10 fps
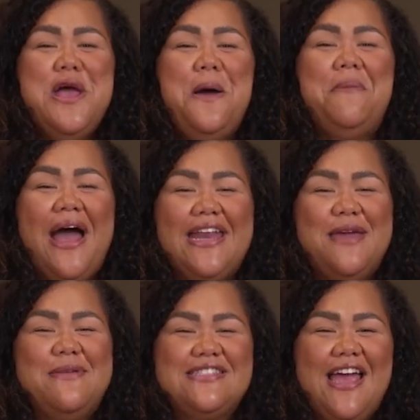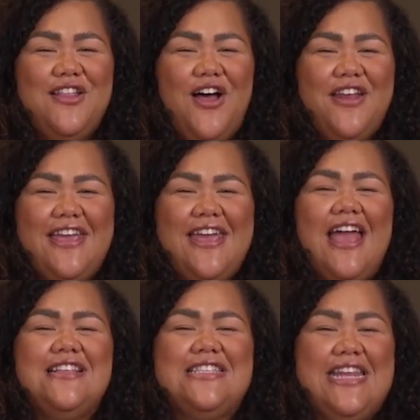My name is Ailani,
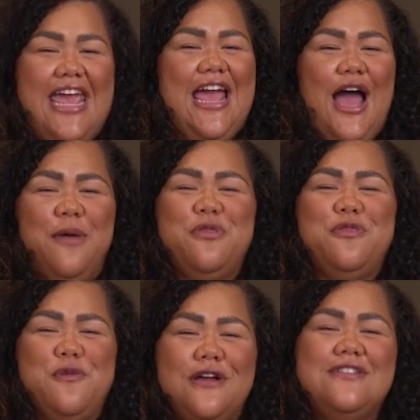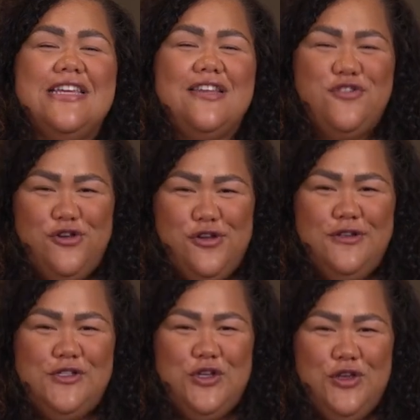and today I'm thrilled to
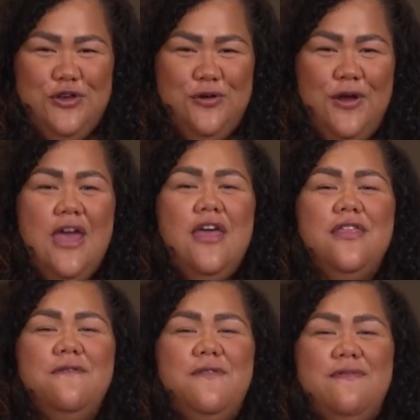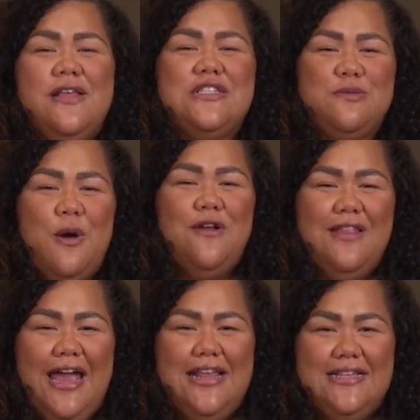introduce to you the Vivint Smart
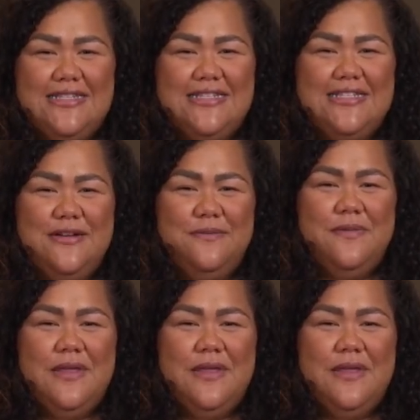Lighting System.